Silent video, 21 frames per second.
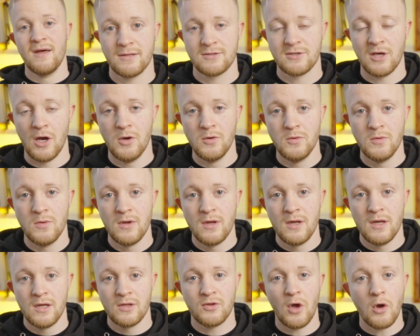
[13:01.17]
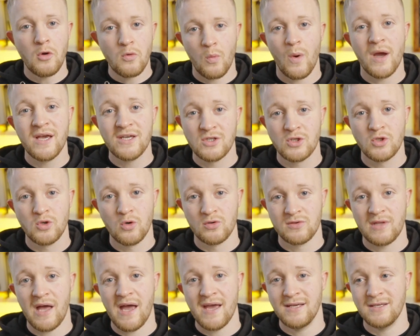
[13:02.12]
So don't waste your
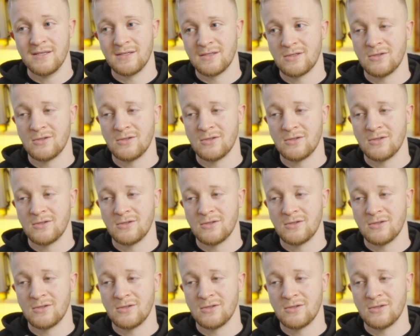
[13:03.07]
days